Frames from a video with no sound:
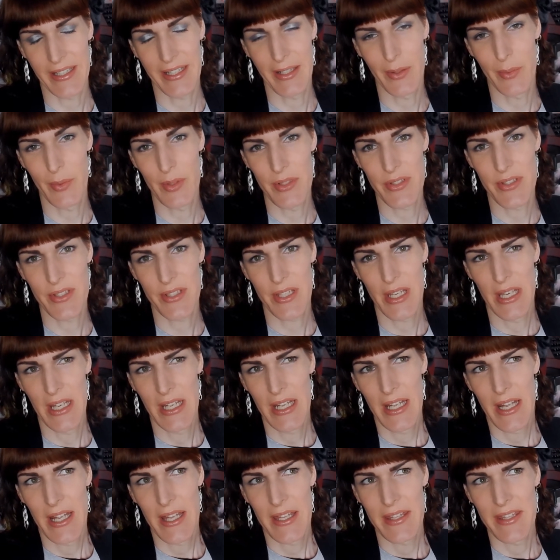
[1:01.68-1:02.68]
It was
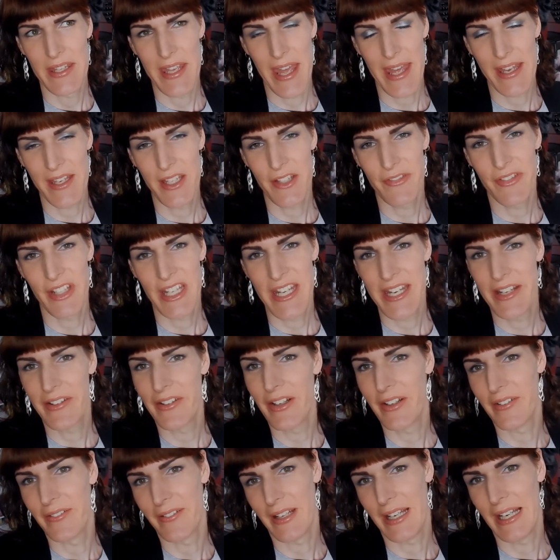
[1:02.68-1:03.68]
the end of an
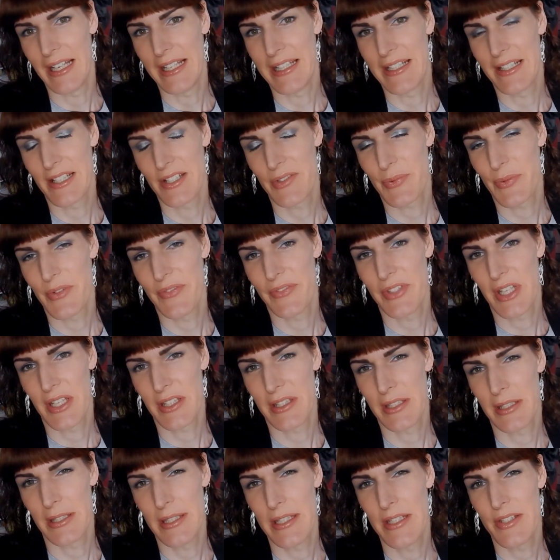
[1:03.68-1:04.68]
era really, because we've
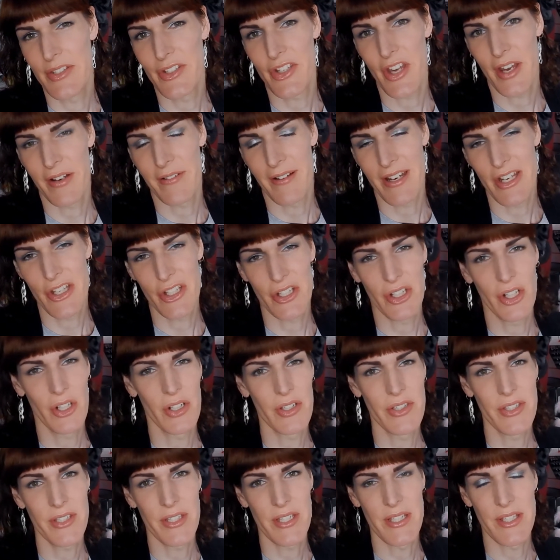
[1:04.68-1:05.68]
done these Generation
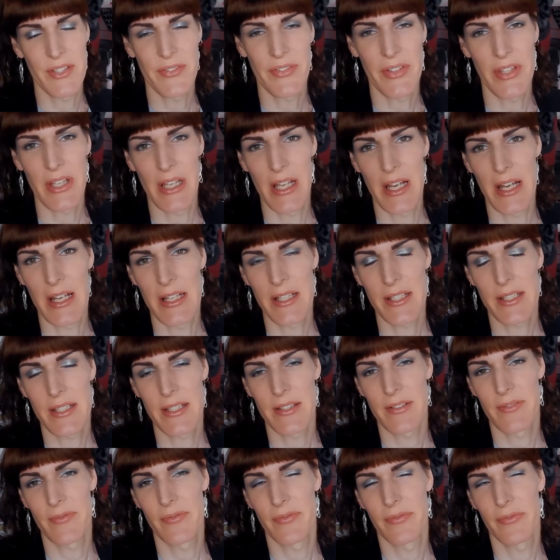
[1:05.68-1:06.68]
concerts for the
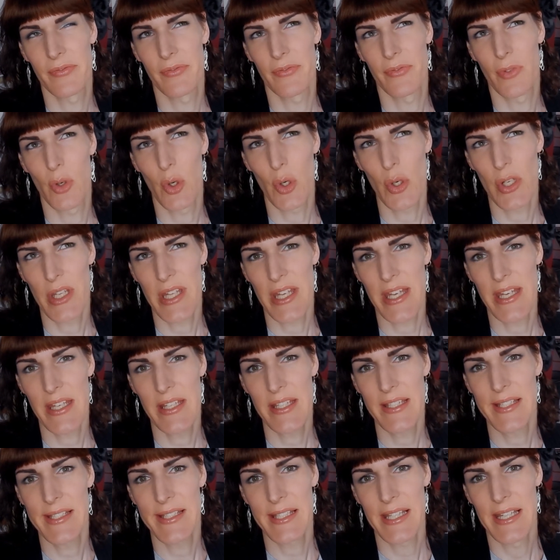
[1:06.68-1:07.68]
last 4
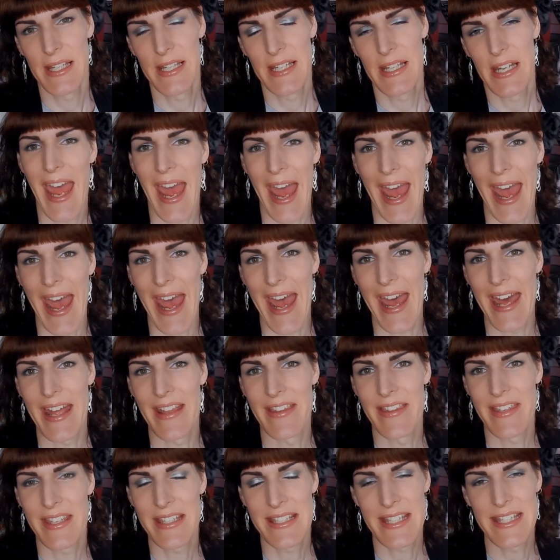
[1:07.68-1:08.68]
years,
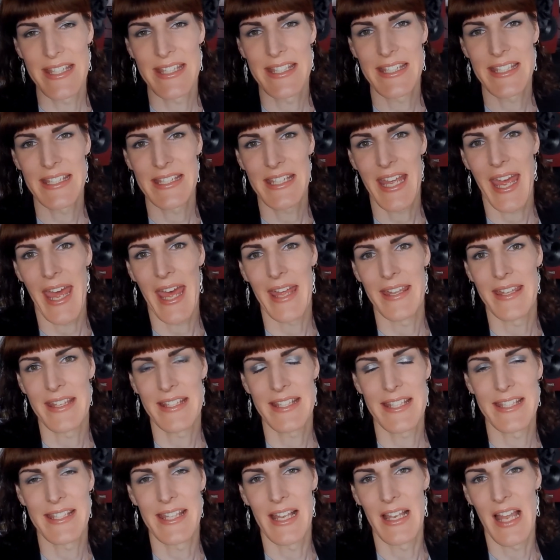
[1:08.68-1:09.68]
and this is
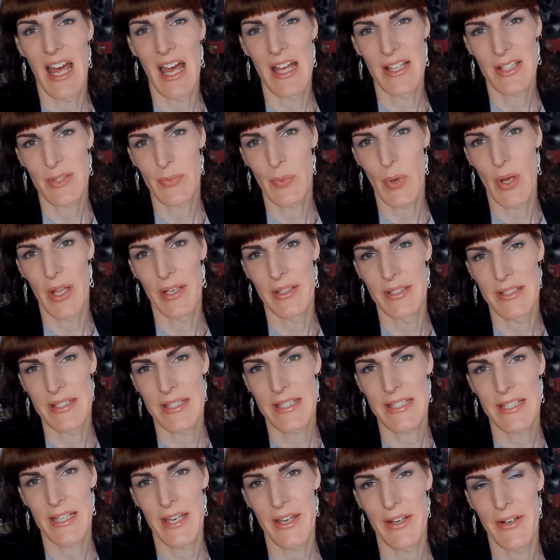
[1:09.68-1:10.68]
the last one.
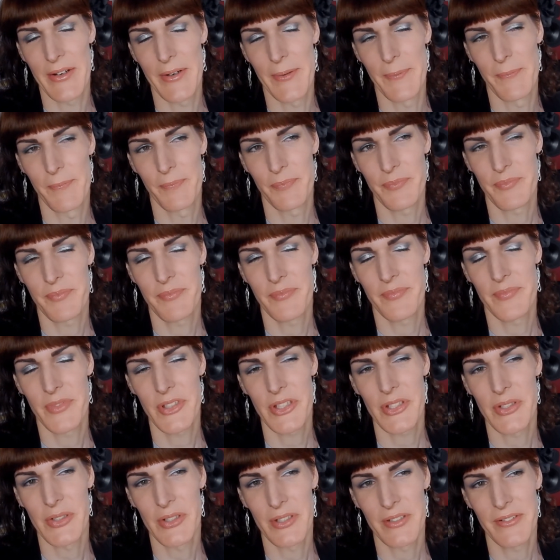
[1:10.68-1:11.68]
So
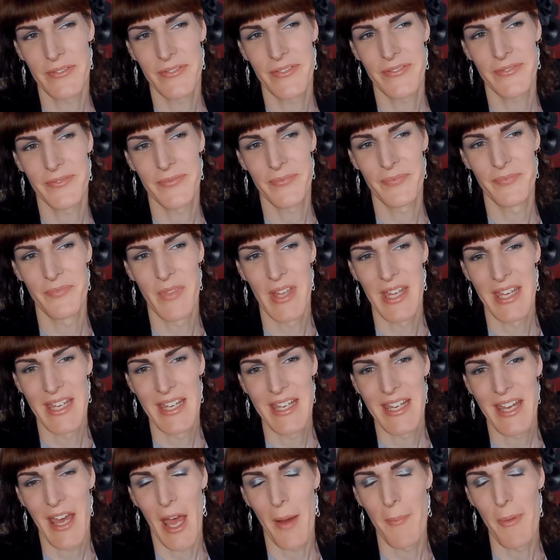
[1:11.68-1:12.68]
sort of
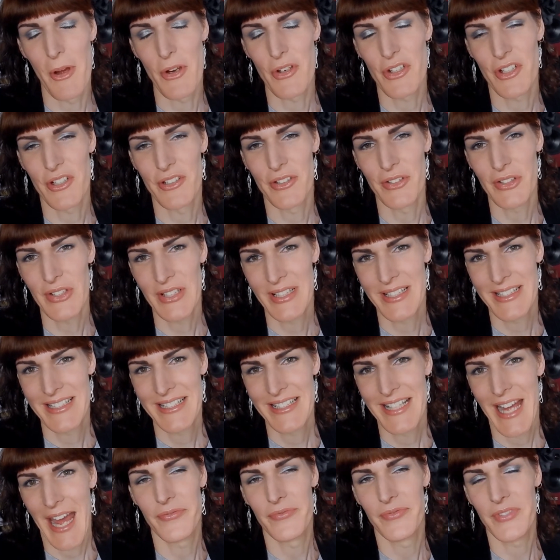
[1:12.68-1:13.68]
emotional.
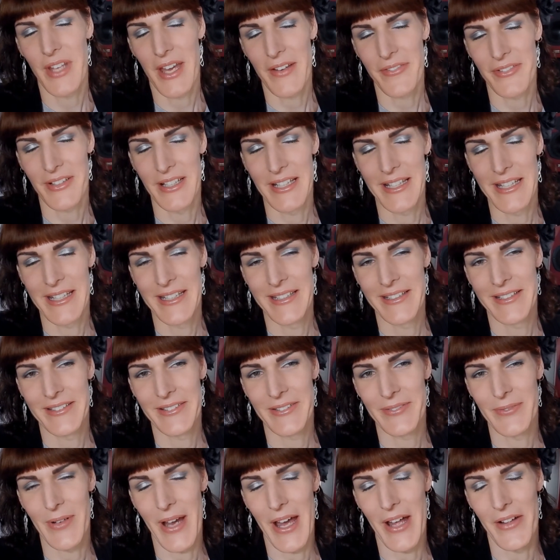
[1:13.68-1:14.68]
Definitely,
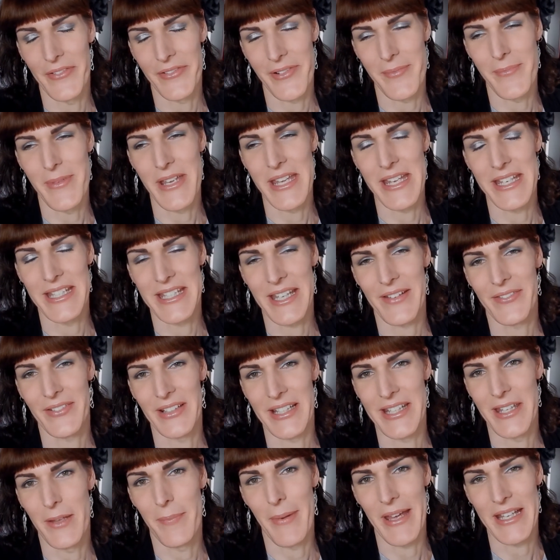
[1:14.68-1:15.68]
well, for me,
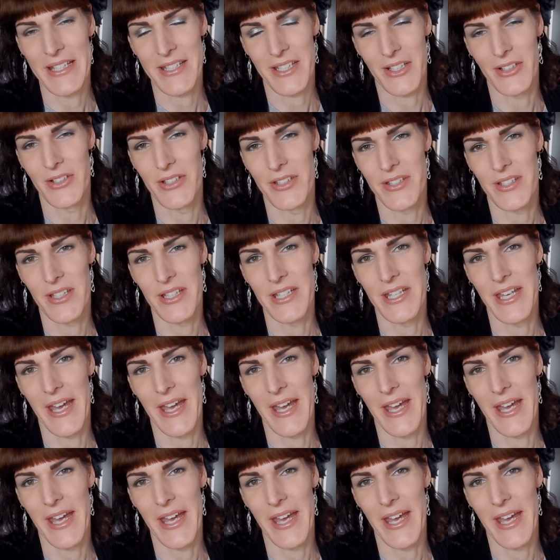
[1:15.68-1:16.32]
definitely the best concert